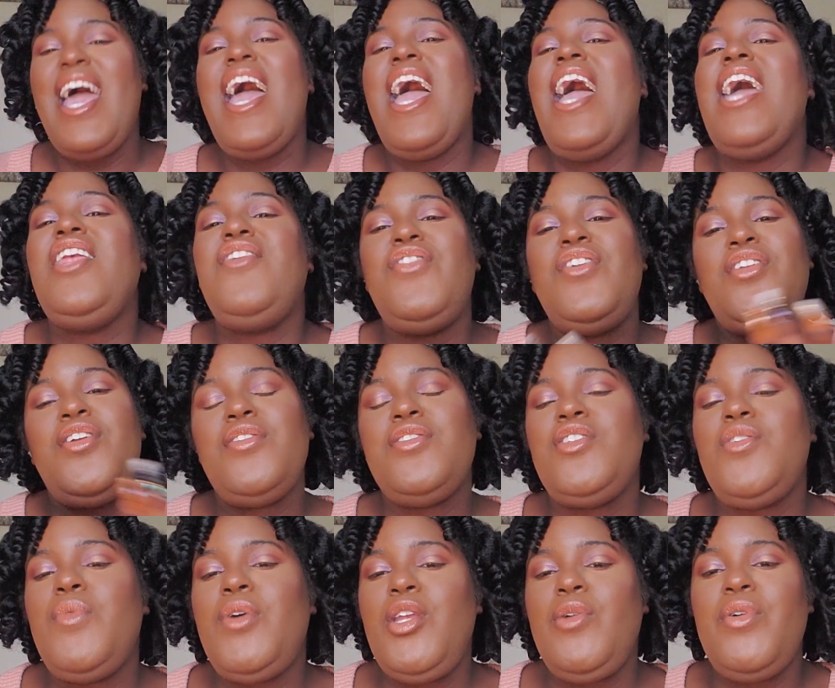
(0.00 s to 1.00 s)
And if you know
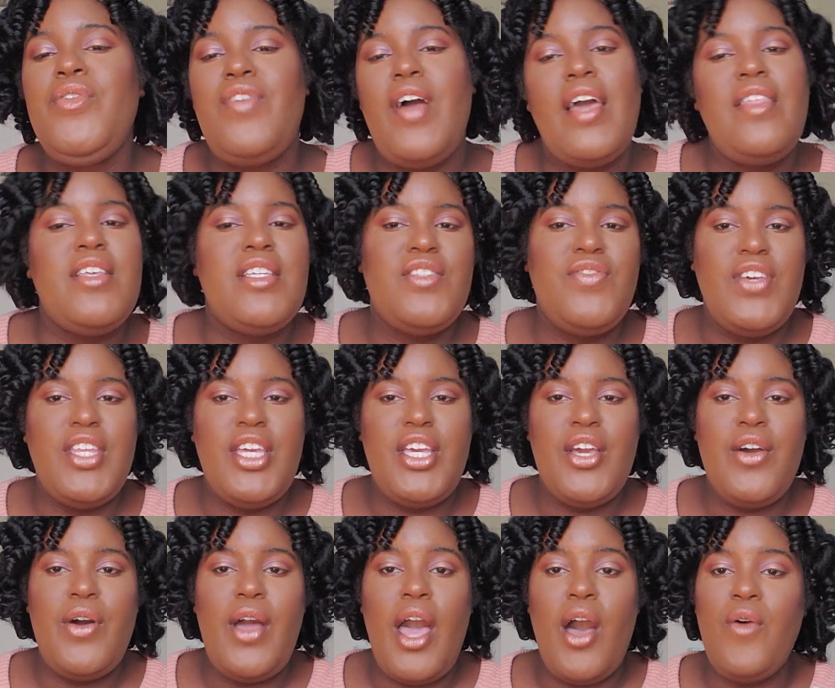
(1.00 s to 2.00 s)
someone who would find this
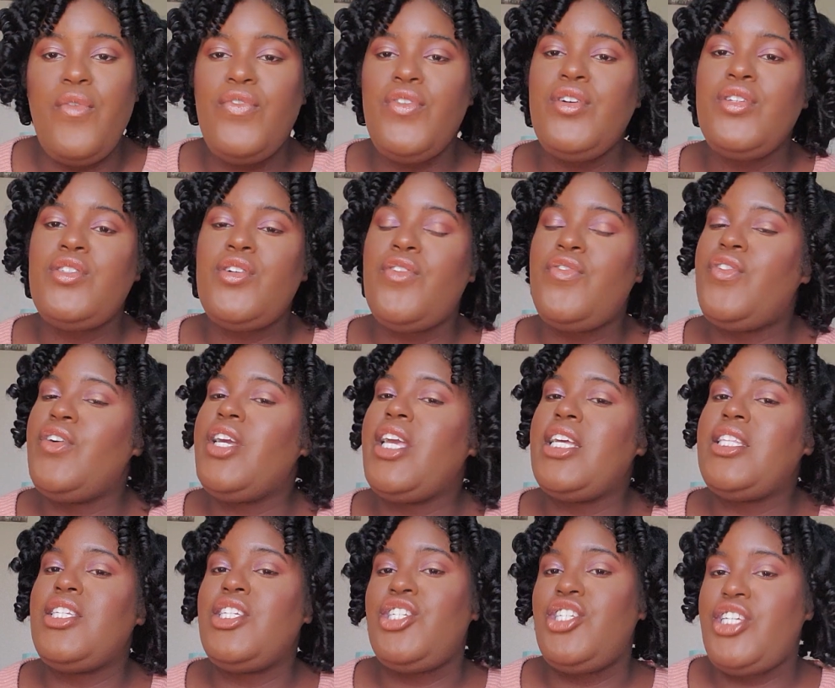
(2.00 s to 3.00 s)
video helpful, don't
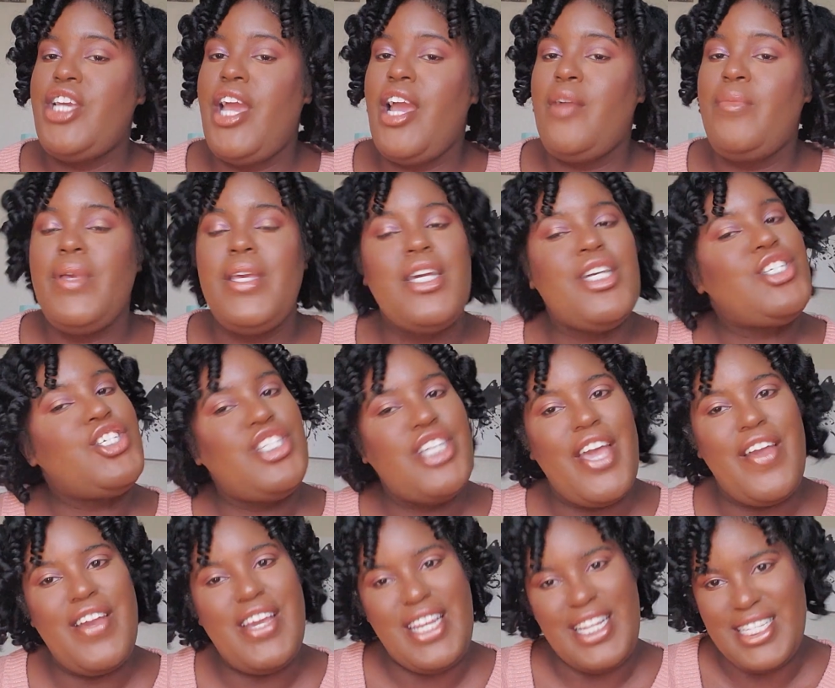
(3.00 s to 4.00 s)
forget to share, because
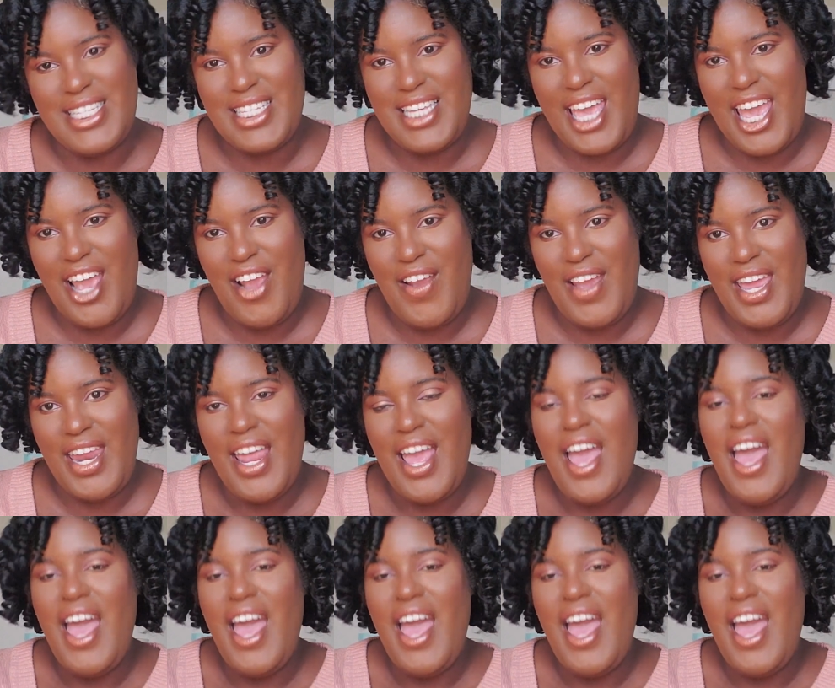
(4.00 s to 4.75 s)
sharing is caring.